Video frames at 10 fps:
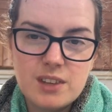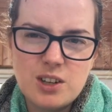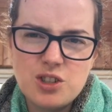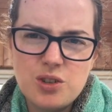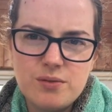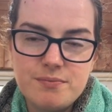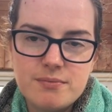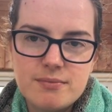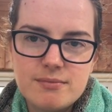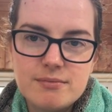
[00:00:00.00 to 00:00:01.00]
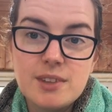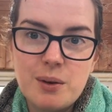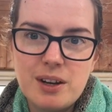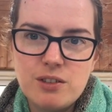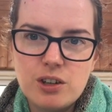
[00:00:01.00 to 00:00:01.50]
Or June,
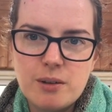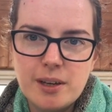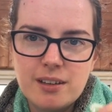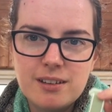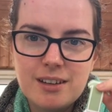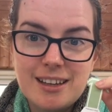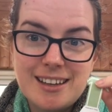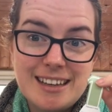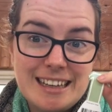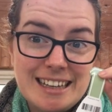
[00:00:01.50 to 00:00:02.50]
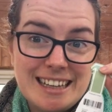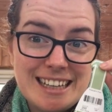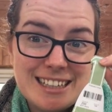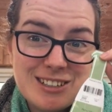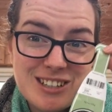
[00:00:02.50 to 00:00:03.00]
whenever you're coming.
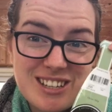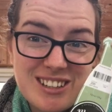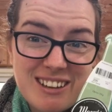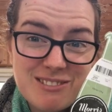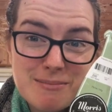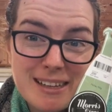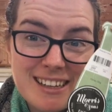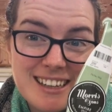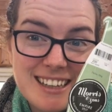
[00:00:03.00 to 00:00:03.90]
Could you do that for me?